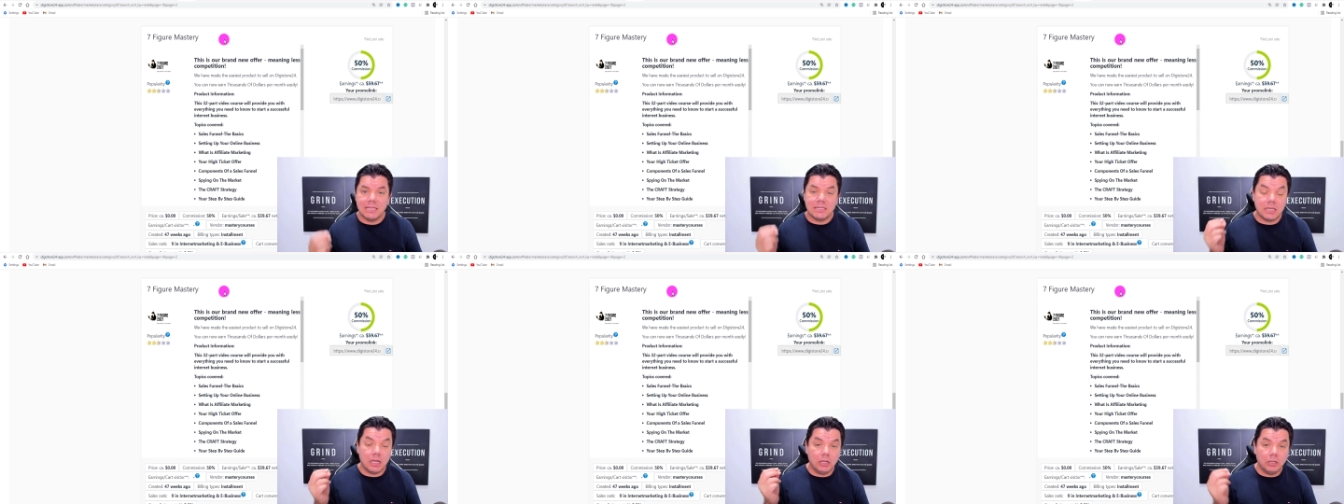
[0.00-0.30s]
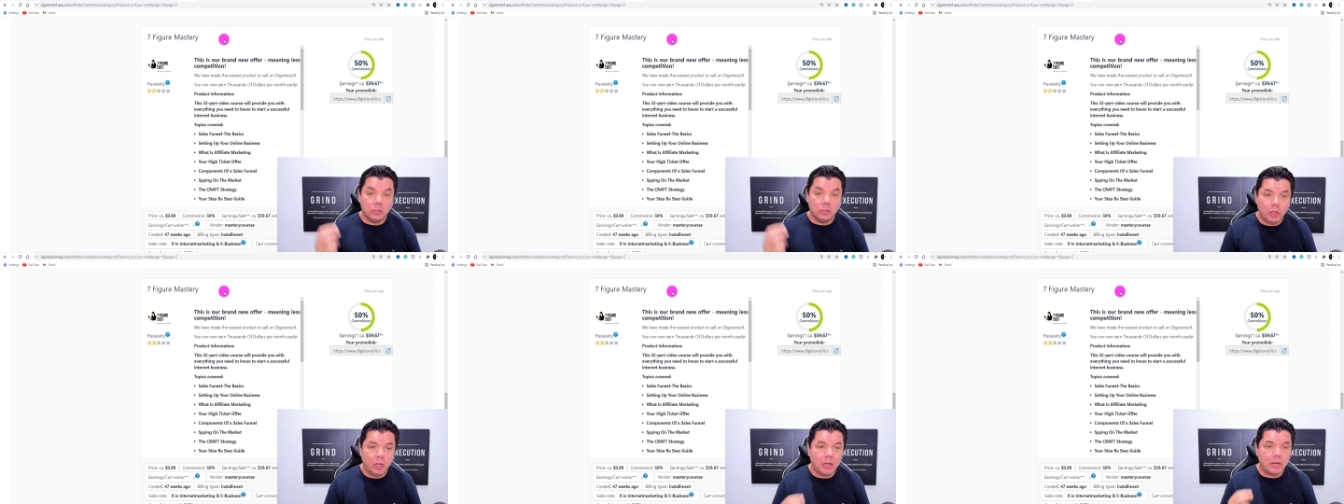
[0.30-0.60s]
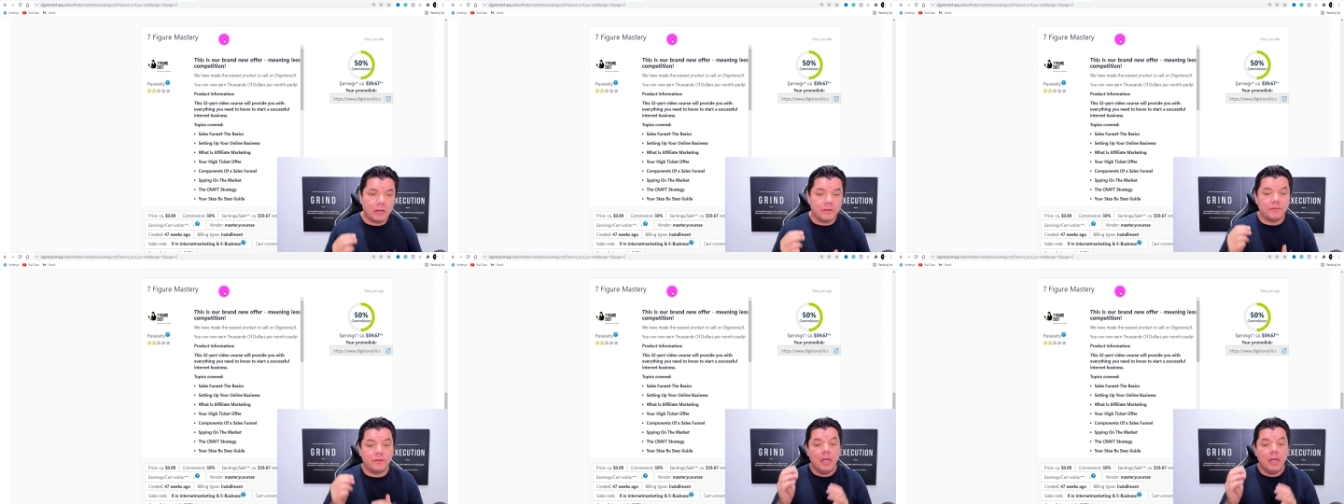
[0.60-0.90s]
So a
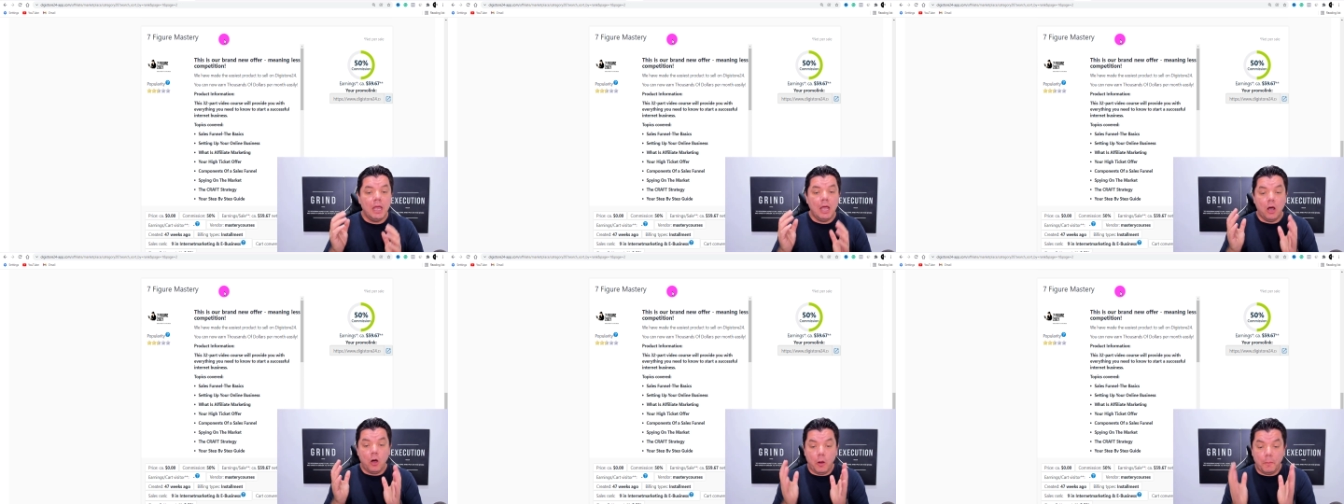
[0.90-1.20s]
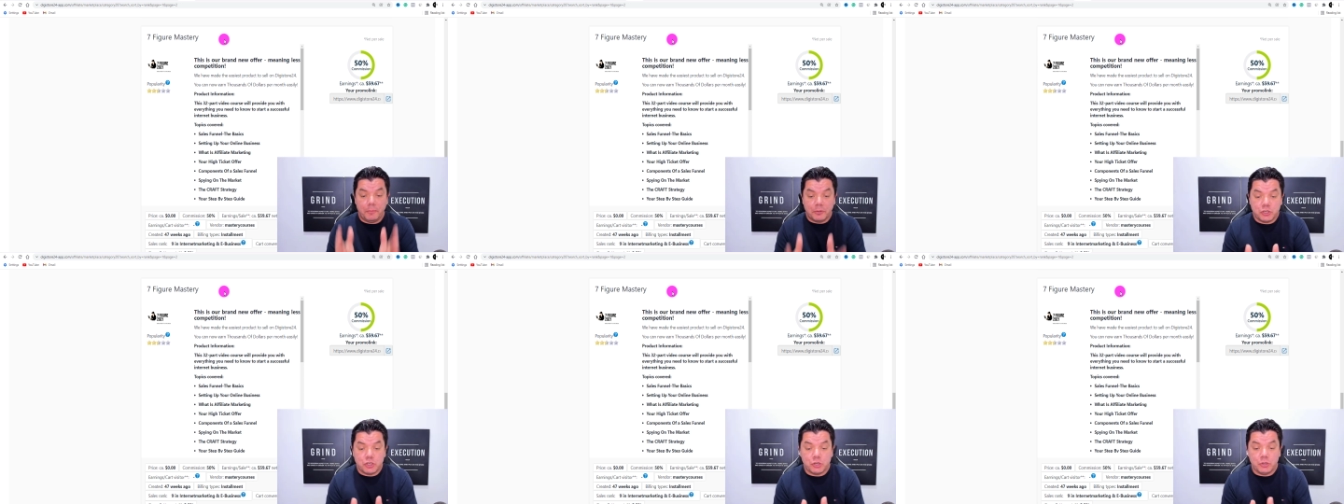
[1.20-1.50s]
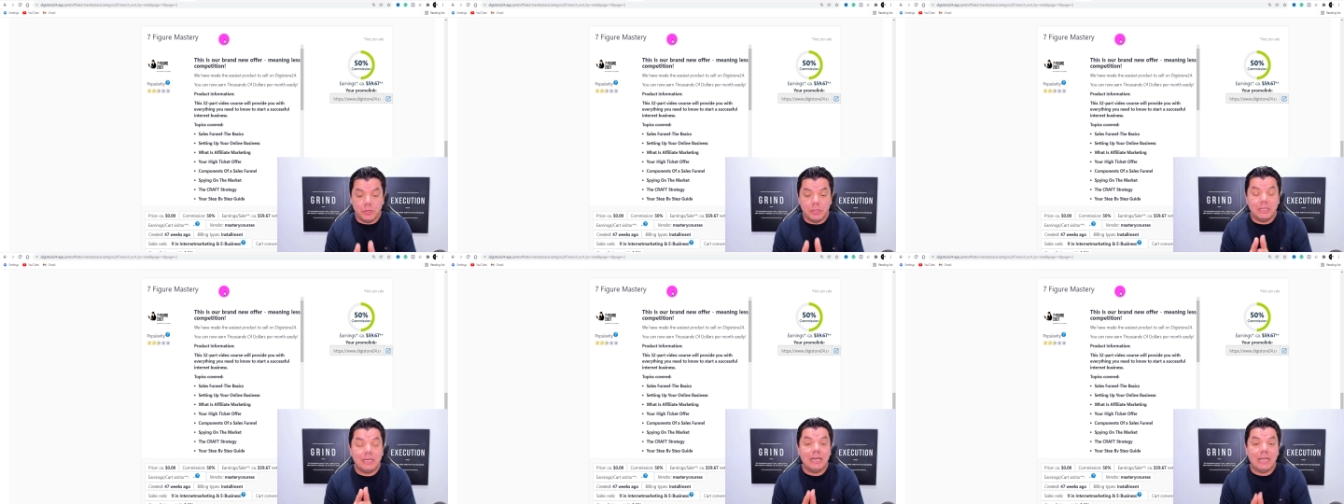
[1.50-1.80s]
lot of
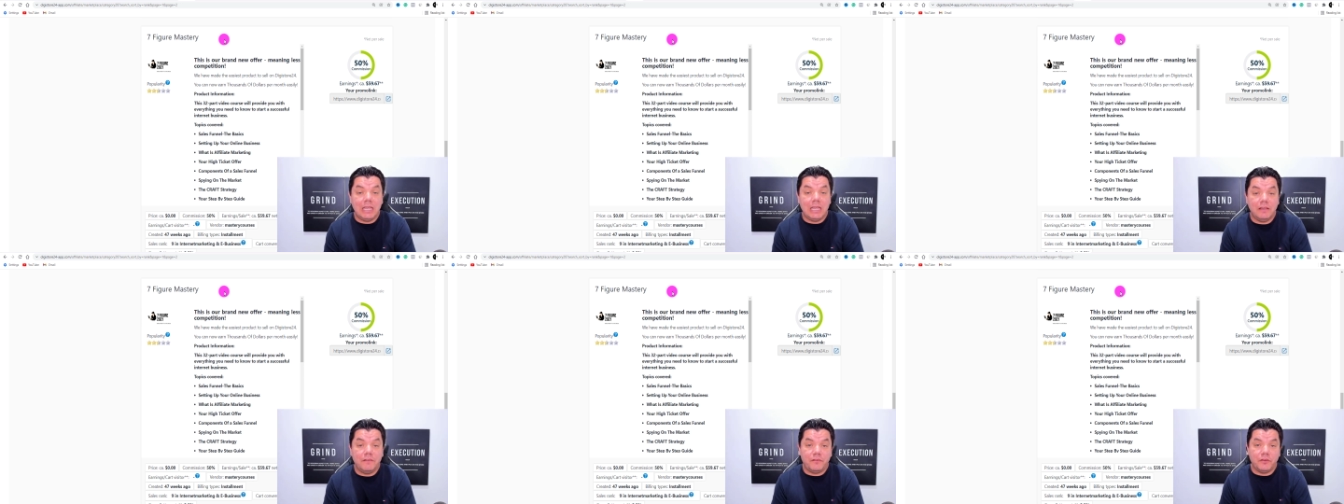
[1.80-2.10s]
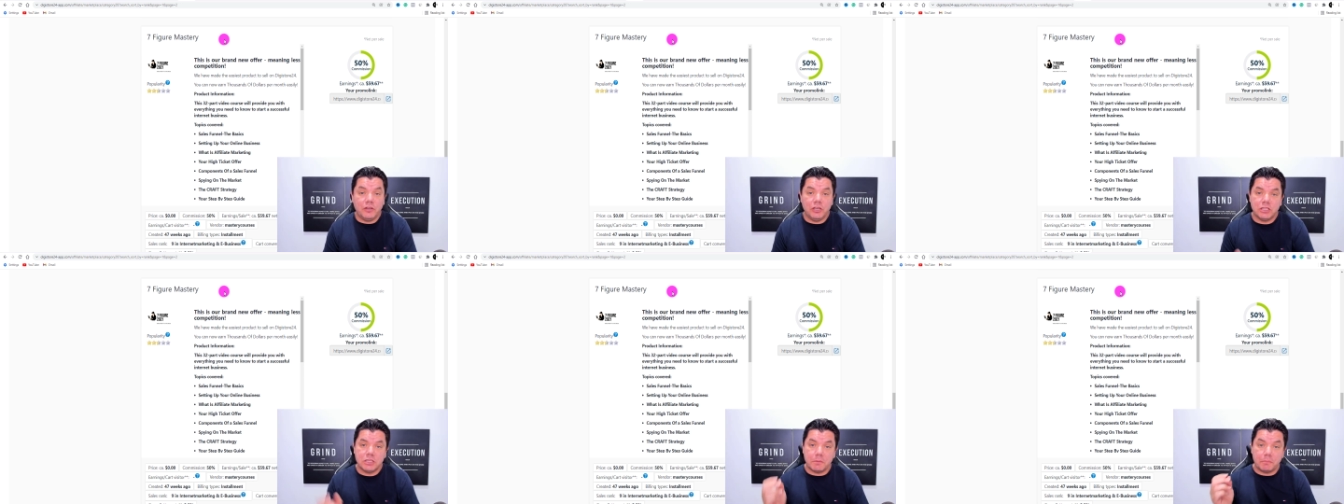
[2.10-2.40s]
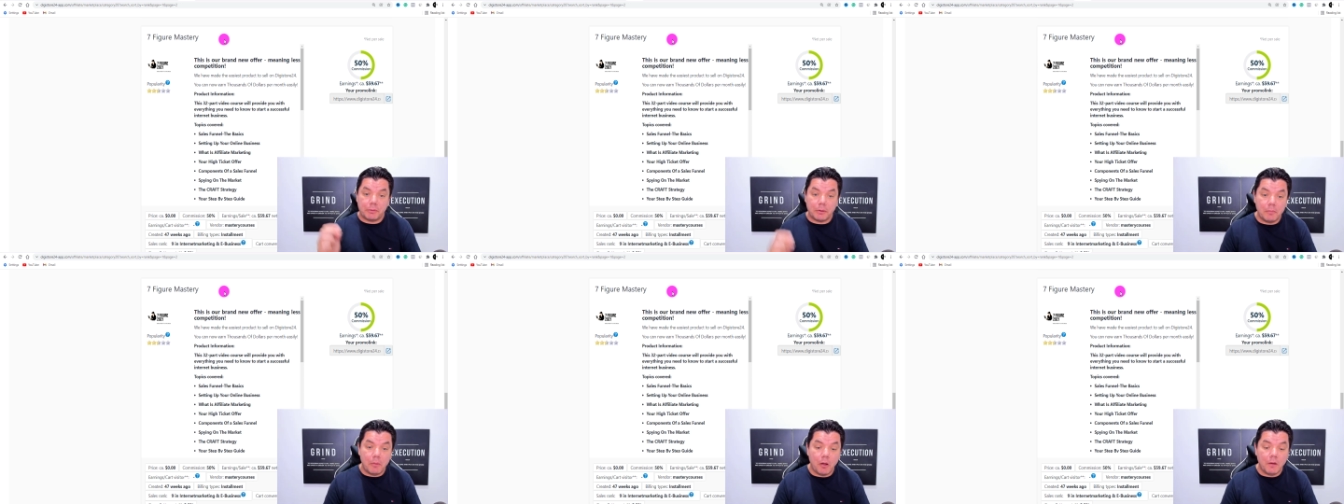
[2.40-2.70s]
opportunity here for you to
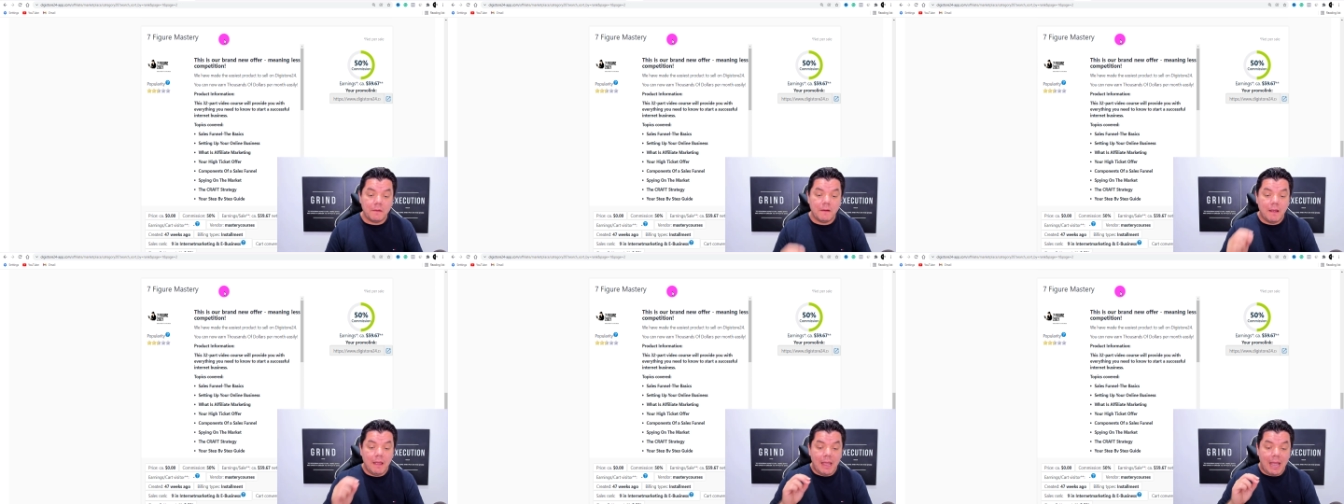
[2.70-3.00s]
promote